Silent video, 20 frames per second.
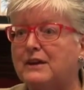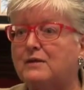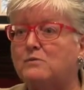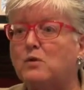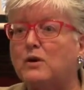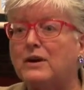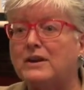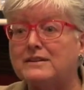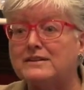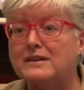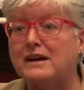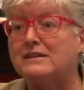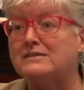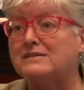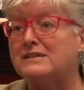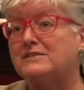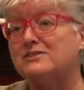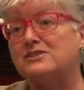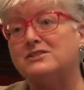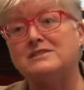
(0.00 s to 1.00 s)
and what it
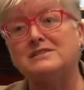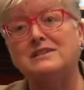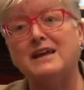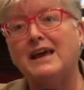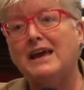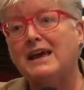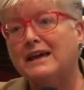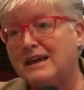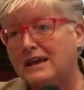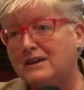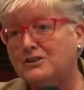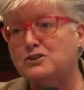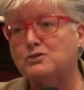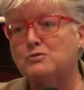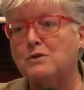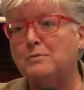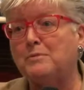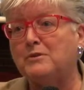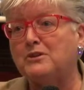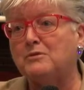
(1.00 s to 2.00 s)
does, it just gets you
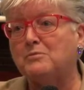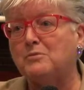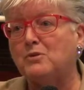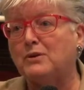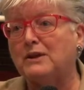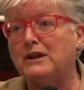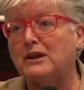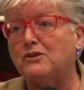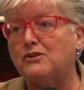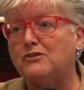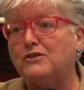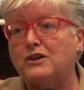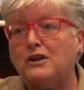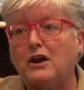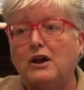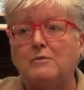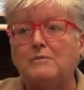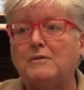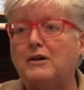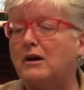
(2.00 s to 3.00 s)
up in the morning and you think,
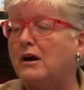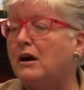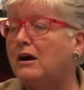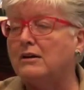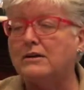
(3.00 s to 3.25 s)
oh, right,